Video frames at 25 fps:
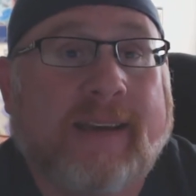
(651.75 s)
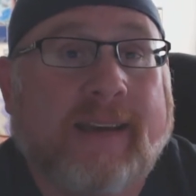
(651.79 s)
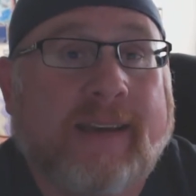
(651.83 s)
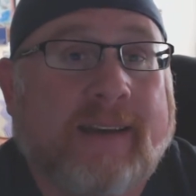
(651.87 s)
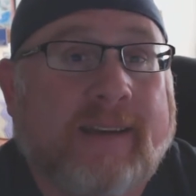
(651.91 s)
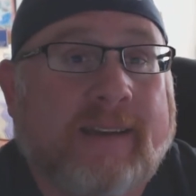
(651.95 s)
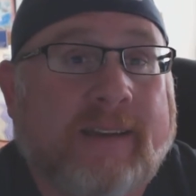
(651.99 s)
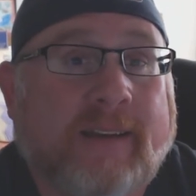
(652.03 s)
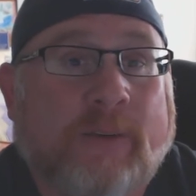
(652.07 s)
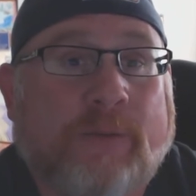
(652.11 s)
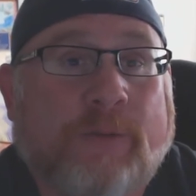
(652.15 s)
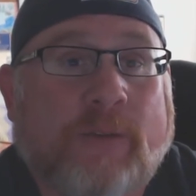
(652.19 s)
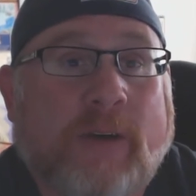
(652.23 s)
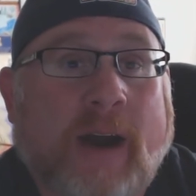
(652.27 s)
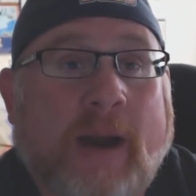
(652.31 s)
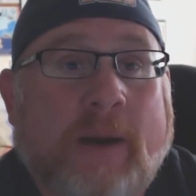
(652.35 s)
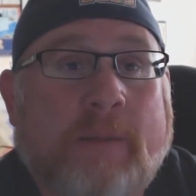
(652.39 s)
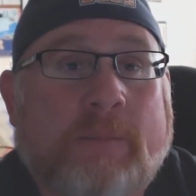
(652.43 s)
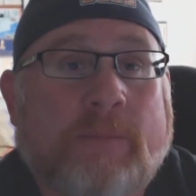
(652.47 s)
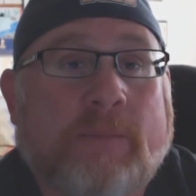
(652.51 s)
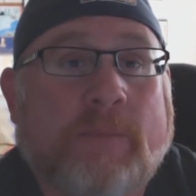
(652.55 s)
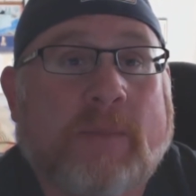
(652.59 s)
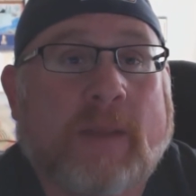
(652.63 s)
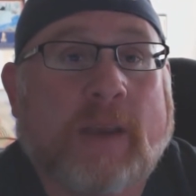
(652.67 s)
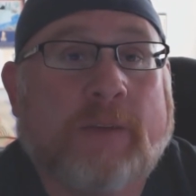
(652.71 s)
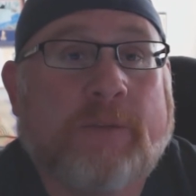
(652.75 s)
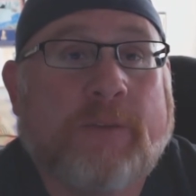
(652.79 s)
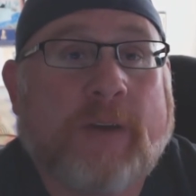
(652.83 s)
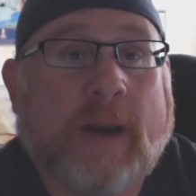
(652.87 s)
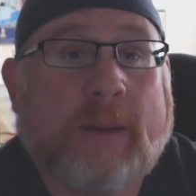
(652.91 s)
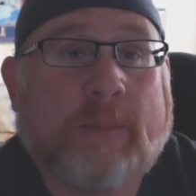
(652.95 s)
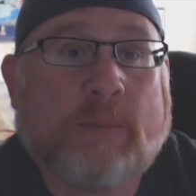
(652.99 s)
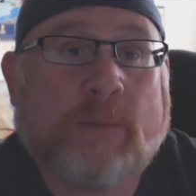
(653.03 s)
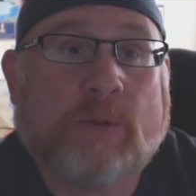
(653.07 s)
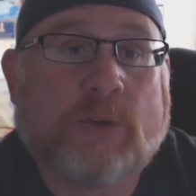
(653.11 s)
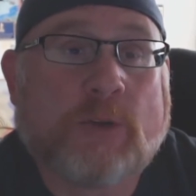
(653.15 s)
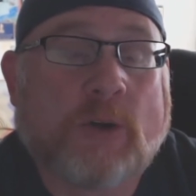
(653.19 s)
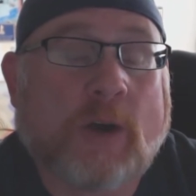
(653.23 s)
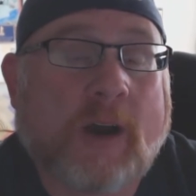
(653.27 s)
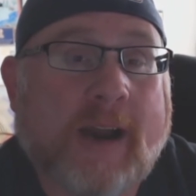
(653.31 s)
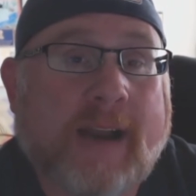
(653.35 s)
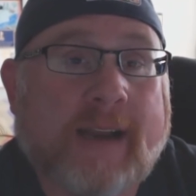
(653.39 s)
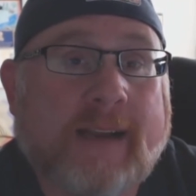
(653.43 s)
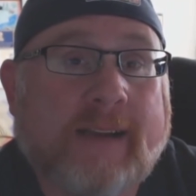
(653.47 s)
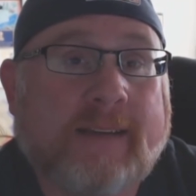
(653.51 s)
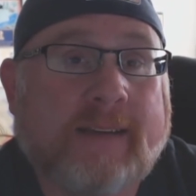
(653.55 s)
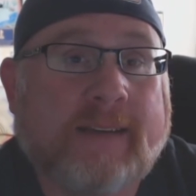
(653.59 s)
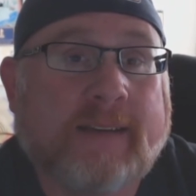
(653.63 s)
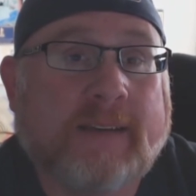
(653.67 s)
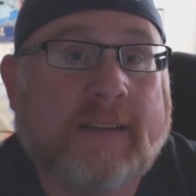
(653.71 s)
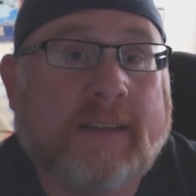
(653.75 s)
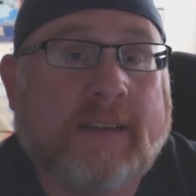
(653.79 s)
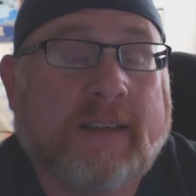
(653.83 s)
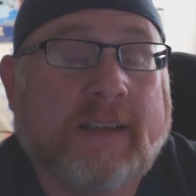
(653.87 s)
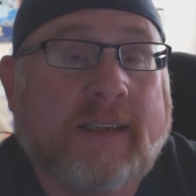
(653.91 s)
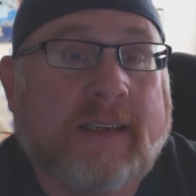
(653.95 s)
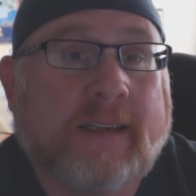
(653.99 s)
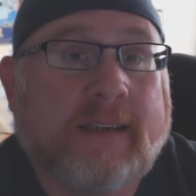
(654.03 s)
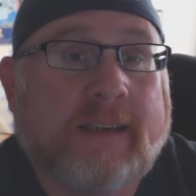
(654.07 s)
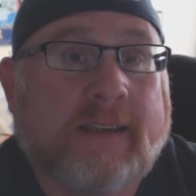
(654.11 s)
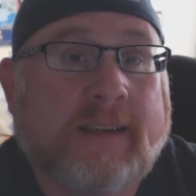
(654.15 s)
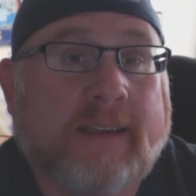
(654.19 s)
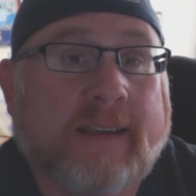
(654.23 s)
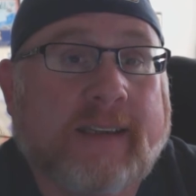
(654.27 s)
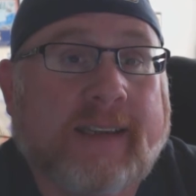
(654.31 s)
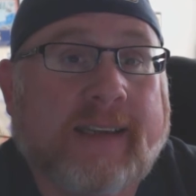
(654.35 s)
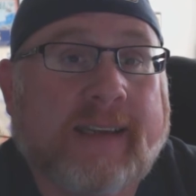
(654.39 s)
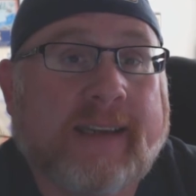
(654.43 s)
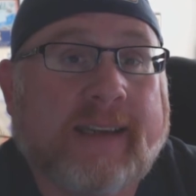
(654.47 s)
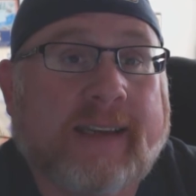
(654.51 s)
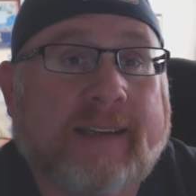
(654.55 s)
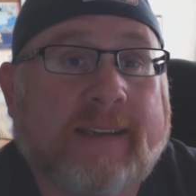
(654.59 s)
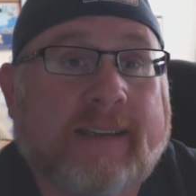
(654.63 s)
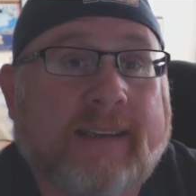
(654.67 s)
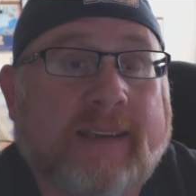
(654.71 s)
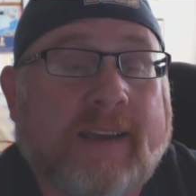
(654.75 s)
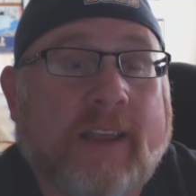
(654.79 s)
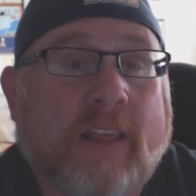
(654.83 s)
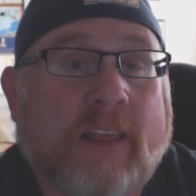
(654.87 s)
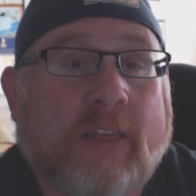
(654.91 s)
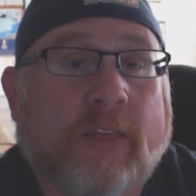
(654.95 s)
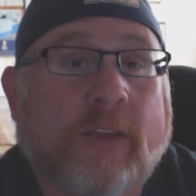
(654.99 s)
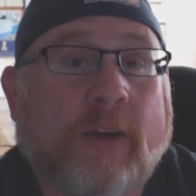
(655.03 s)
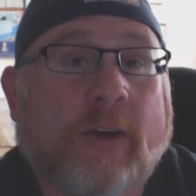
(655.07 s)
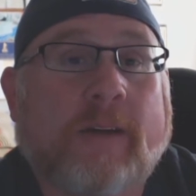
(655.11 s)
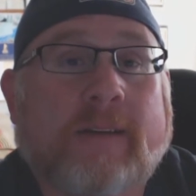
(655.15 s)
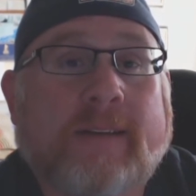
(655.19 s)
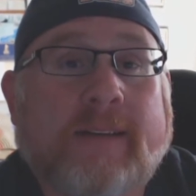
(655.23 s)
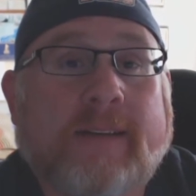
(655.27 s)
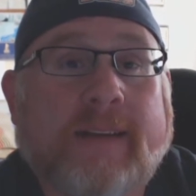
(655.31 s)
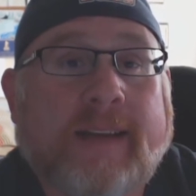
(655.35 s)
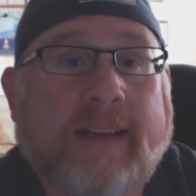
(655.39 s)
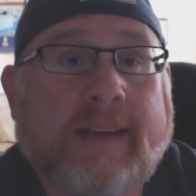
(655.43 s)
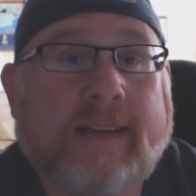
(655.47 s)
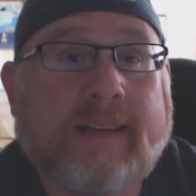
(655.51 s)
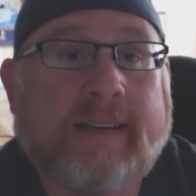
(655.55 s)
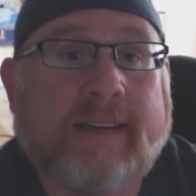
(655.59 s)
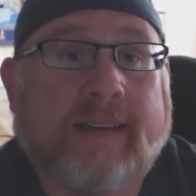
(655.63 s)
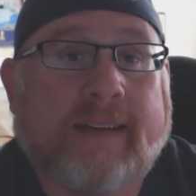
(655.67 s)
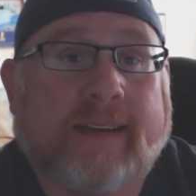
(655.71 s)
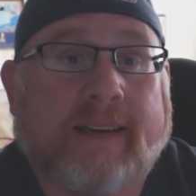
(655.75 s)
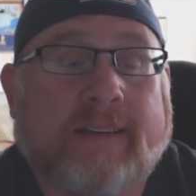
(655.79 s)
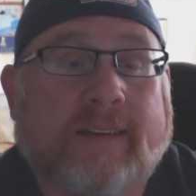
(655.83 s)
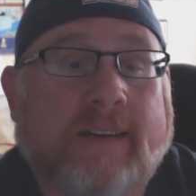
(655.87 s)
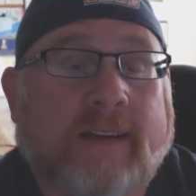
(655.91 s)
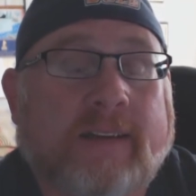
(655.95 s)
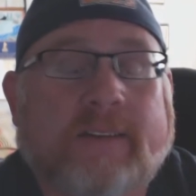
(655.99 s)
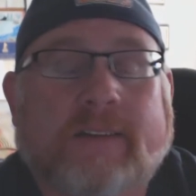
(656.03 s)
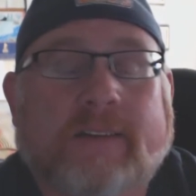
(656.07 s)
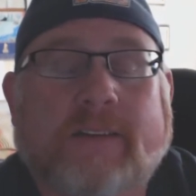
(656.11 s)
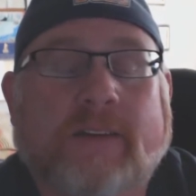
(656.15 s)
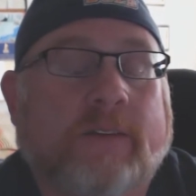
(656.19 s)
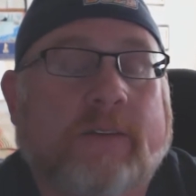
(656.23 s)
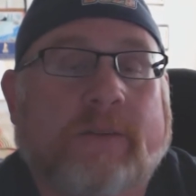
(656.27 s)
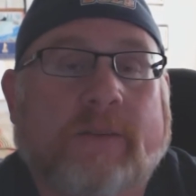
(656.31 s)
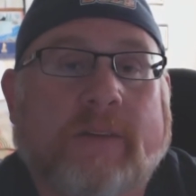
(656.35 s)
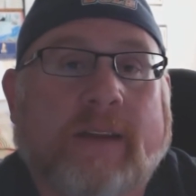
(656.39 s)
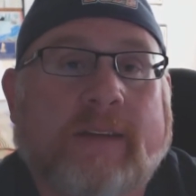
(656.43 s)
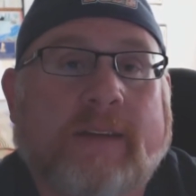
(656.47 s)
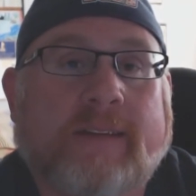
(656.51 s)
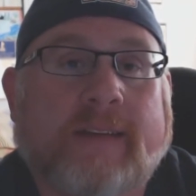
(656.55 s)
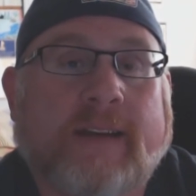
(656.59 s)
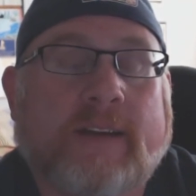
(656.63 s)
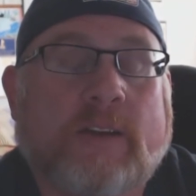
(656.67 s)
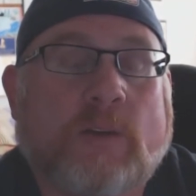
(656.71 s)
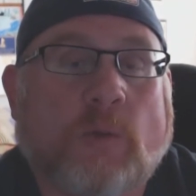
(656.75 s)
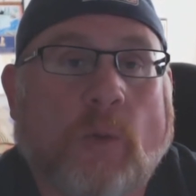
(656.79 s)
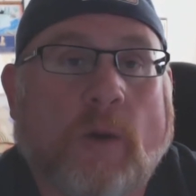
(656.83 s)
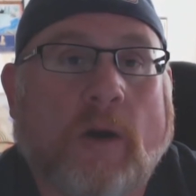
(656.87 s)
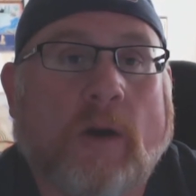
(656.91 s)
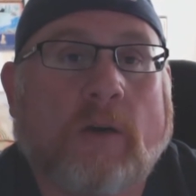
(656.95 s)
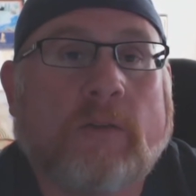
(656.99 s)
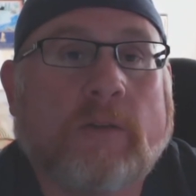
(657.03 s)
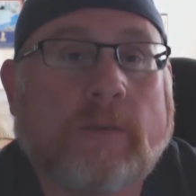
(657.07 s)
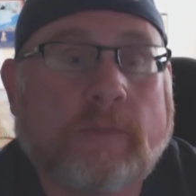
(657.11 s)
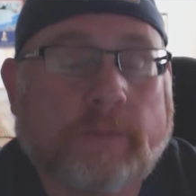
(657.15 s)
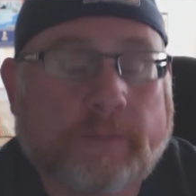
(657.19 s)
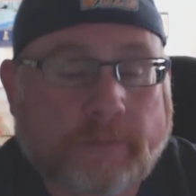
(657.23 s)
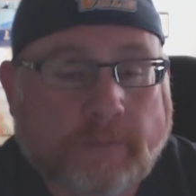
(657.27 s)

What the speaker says: if I'm trying to get 13 ticks, let's say 12.